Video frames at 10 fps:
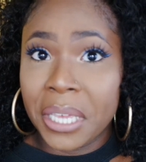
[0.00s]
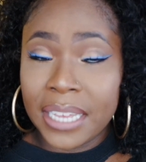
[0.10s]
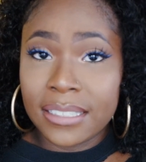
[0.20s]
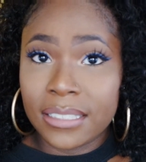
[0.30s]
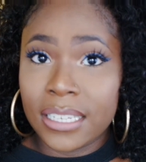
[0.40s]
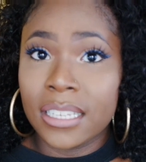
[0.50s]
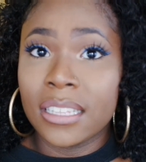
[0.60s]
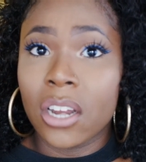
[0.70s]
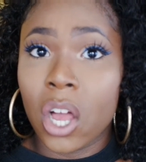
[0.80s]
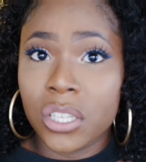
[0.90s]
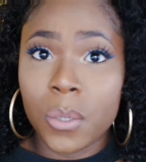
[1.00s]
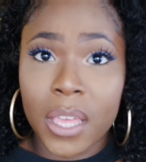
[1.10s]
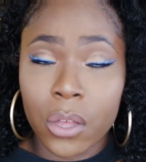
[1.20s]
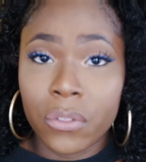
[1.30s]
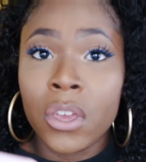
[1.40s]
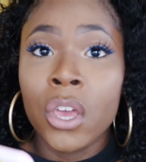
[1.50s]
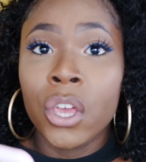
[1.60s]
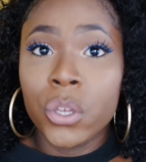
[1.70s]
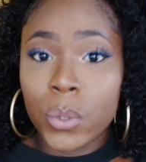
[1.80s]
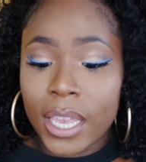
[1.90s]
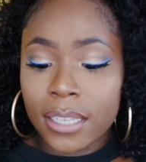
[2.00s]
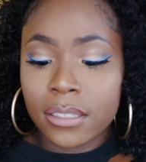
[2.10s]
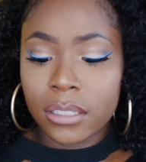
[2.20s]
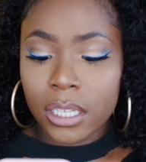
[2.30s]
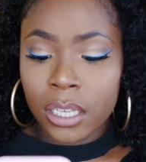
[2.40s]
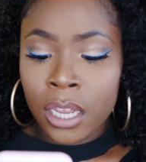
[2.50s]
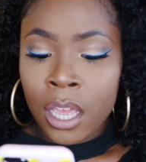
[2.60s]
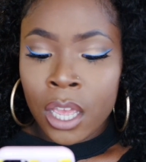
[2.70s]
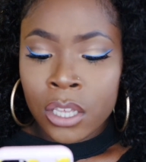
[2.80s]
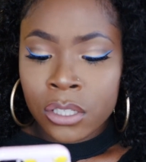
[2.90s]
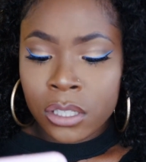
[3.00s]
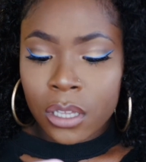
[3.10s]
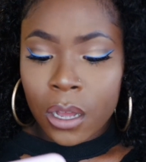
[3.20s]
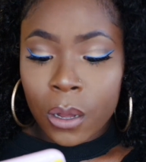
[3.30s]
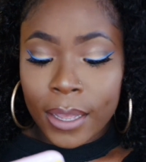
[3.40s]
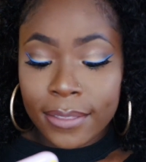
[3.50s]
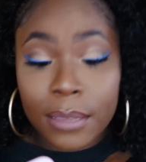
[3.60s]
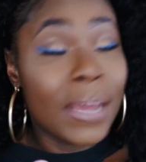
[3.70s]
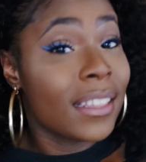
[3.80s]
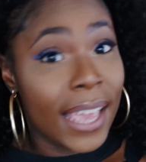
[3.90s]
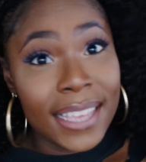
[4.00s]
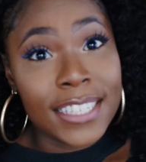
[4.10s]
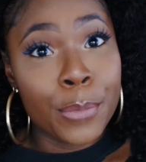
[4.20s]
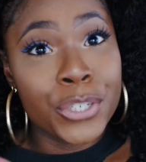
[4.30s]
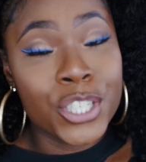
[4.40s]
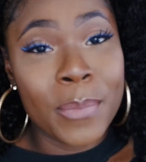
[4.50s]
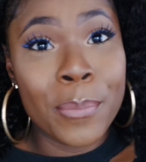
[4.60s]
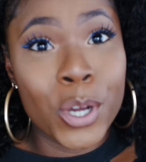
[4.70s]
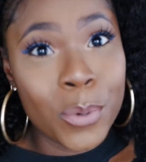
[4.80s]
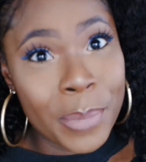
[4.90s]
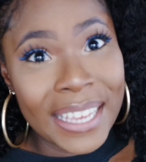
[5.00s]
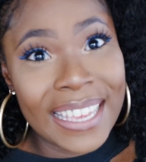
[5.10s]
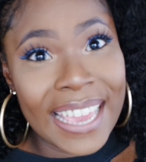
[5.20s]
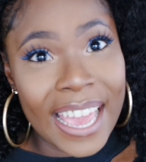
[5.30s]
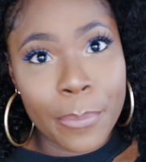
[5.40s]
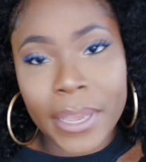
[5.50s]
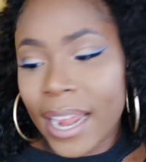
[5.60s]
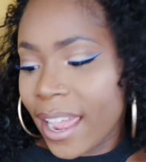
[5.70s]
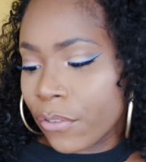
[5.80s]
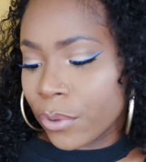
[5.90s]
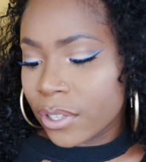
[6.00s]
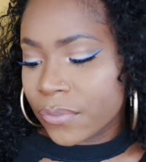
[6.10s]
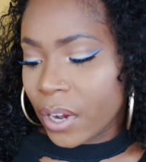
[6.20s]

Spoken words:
you can't delete, and then also health you can't delete. So, and then my last app is just my mobile banking app, and I have Wells